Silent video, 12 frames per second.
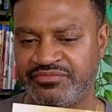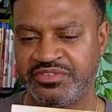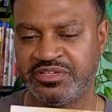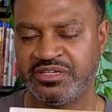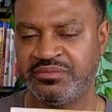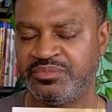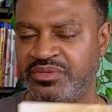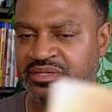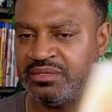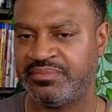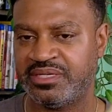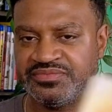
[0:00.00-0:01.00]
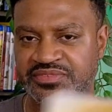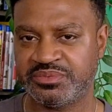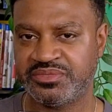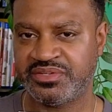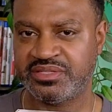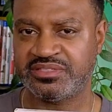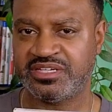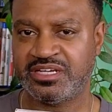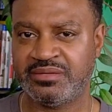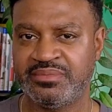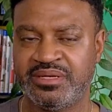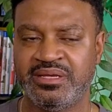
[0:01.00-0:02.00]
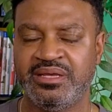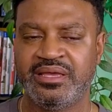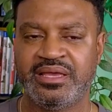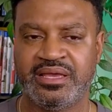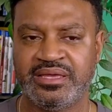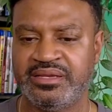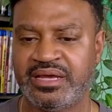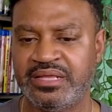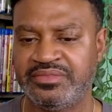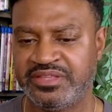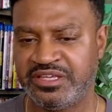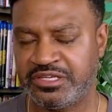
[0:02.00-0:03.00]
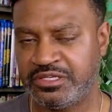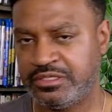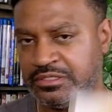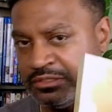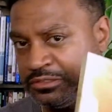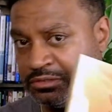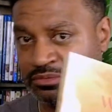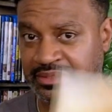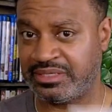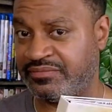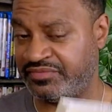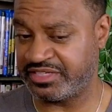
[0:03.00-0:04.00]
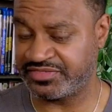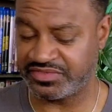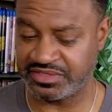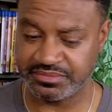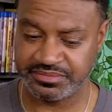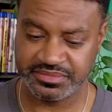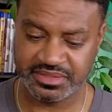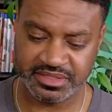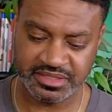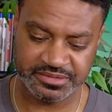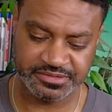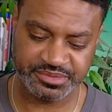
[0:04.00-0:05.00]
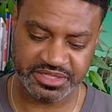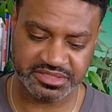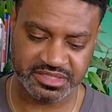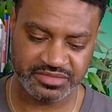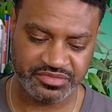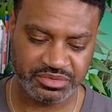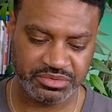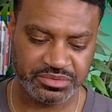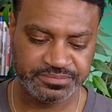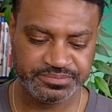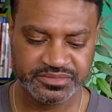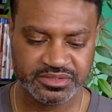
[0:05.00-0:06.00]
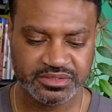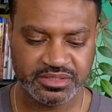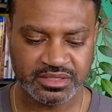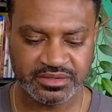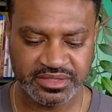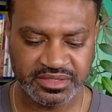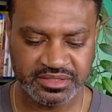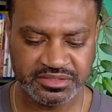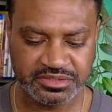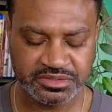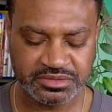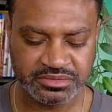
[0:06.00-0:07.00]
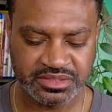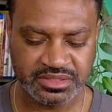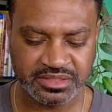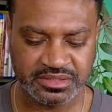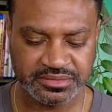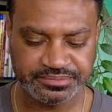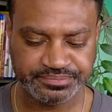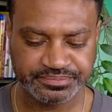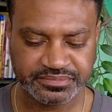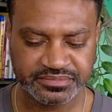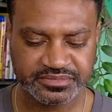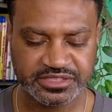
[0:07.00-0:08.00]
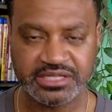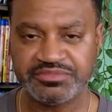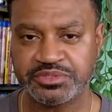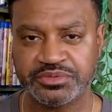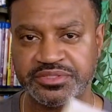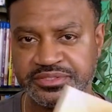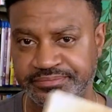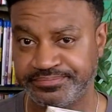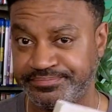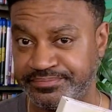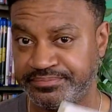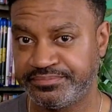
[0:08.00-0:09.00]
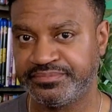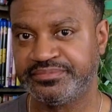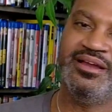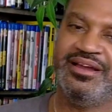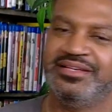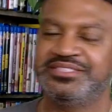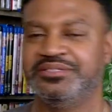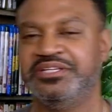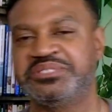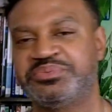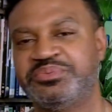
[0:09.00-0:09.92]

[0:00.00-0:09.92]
film, one of the best films of all time. And I think you will love this film, especially if you are into love stories. All right, so this